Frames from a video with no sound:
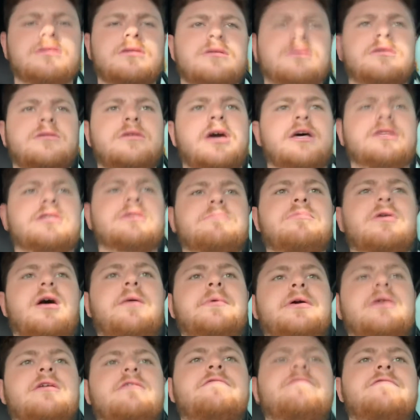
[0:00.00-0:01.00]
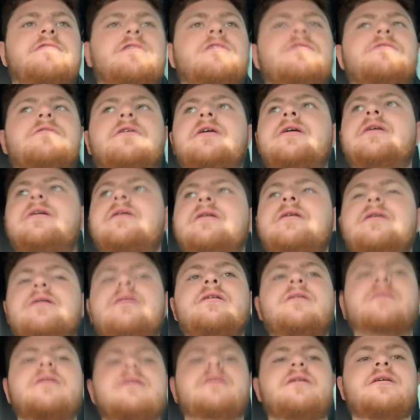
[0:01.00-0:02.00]
you guys are probably gonna fall right here.
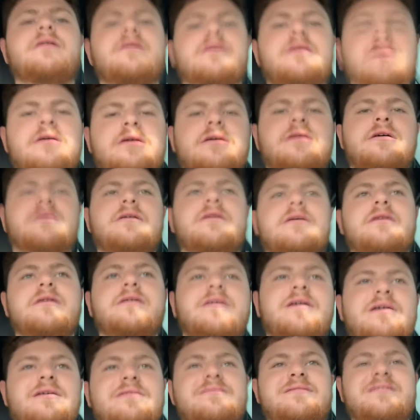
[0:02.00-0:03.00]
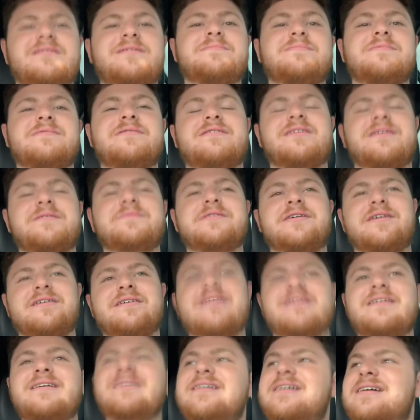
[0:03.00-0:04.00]
Oh no, okay, we're
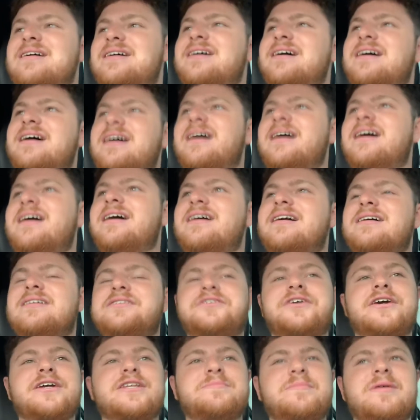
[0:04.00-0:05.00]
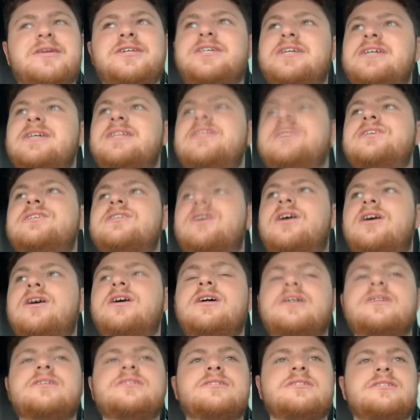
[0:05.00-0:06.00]
good. Transmission in these
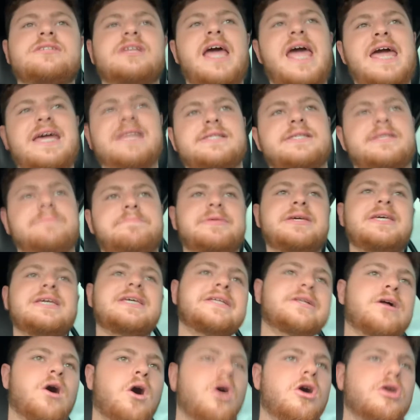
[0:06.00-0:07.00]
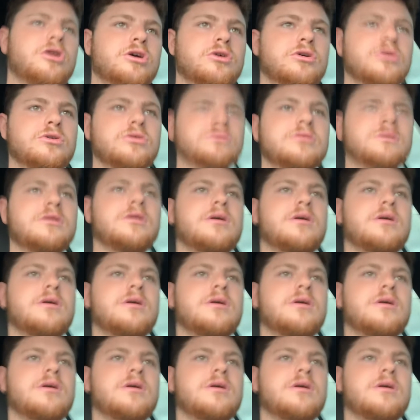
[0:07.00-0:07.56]
cars, 8-speed auto.